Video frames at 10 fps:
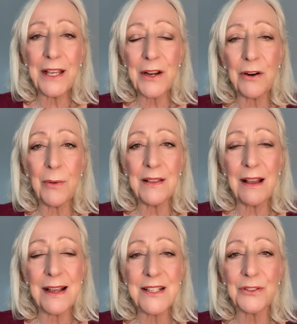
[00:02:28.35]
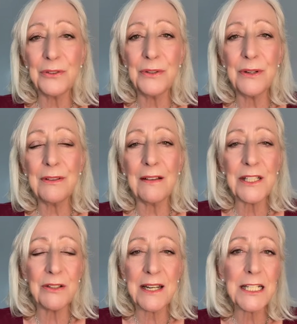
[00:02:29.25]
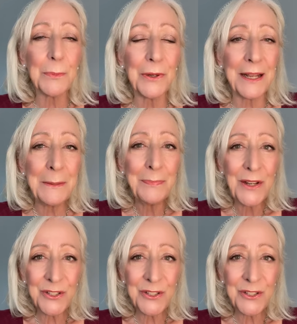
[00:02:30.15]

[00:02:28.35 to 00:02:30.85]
hero in high school who you love so desperately